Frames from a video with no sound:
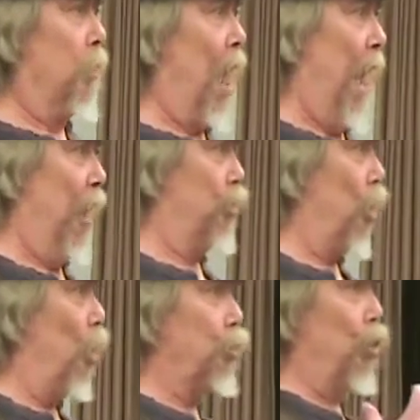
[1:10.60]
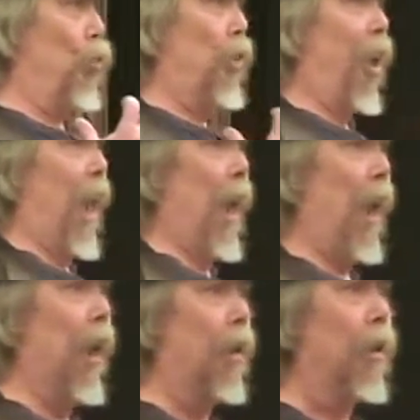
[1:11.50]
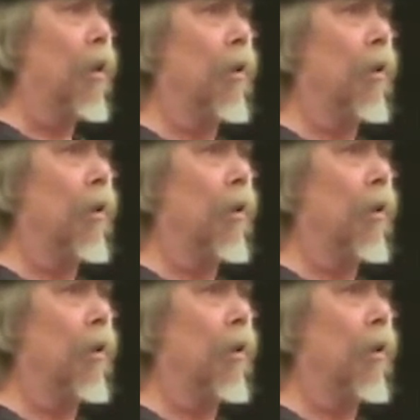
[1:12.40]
and it's also the land.